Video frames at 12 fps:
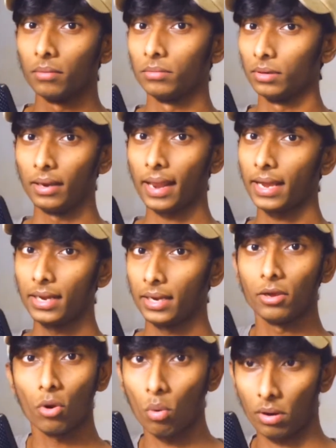
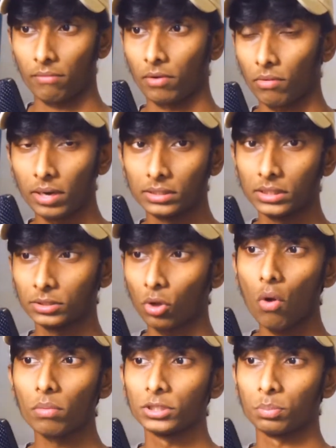lady or whatever, right? She's
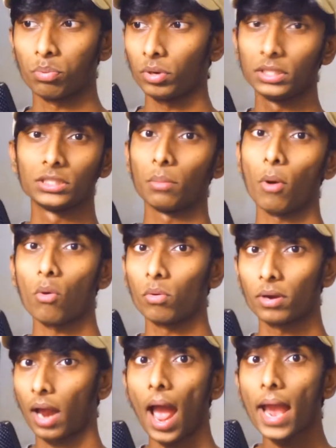always preaching
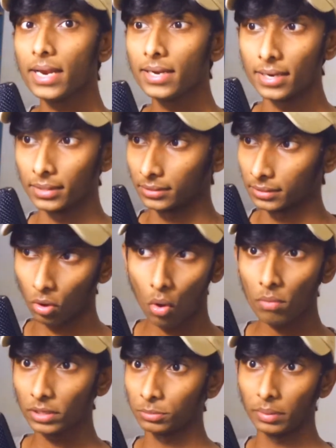about kindness.
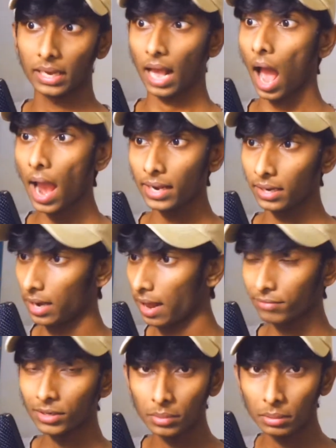Always be kind,
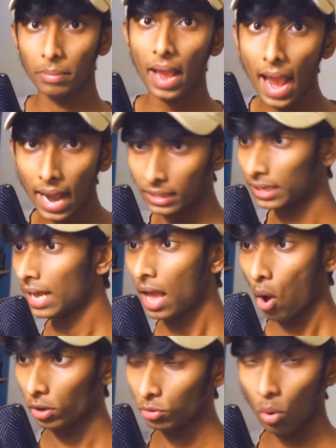never be bad.
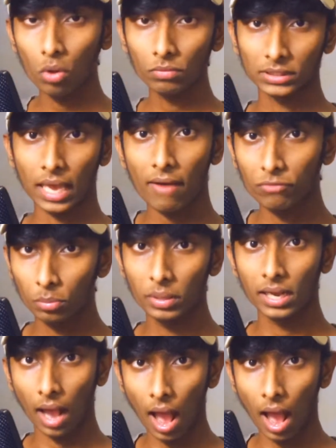You always have to be